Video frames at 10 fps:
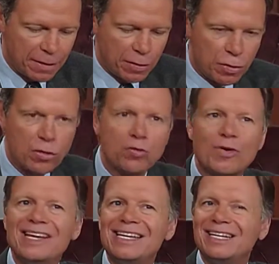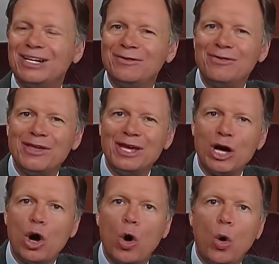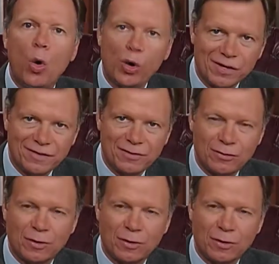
three of the horns,